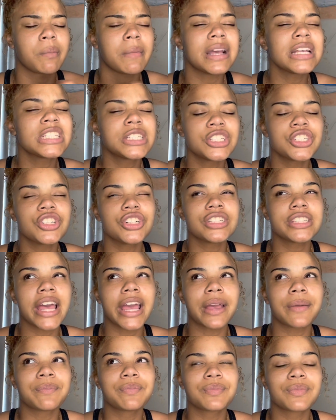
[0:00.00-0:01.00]
My sister's
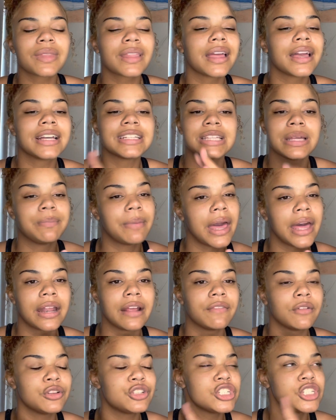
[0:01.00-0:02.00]
like I said, bad
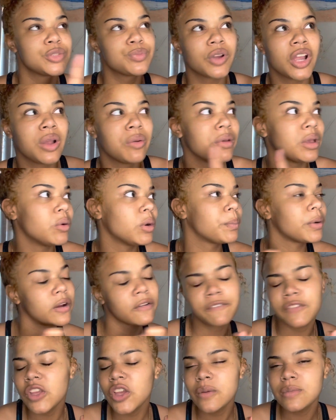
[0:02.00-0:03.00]
influence. She's spraying me with
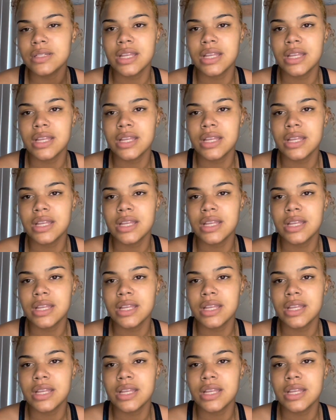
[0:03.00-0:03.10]
perfume.